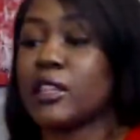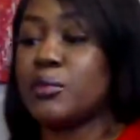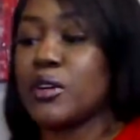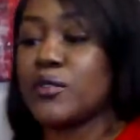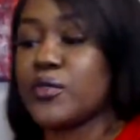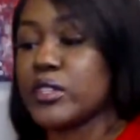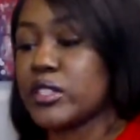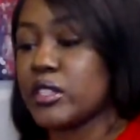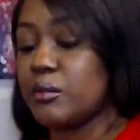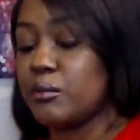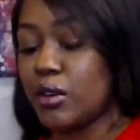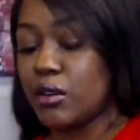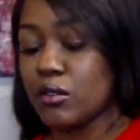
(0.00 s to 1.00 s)
the buffers
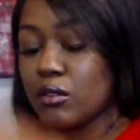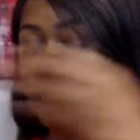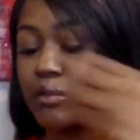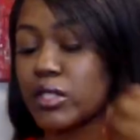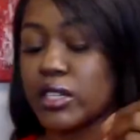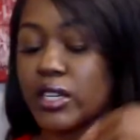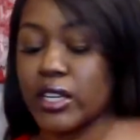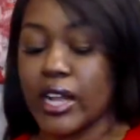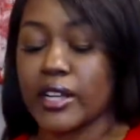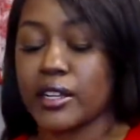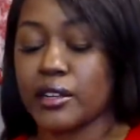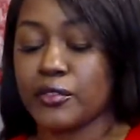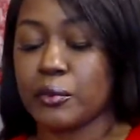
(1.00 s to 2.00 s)
in bulk was a good
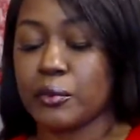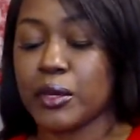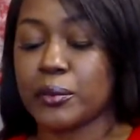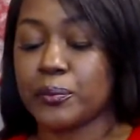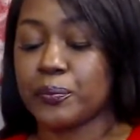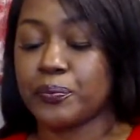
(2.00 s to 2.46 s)
idea for me.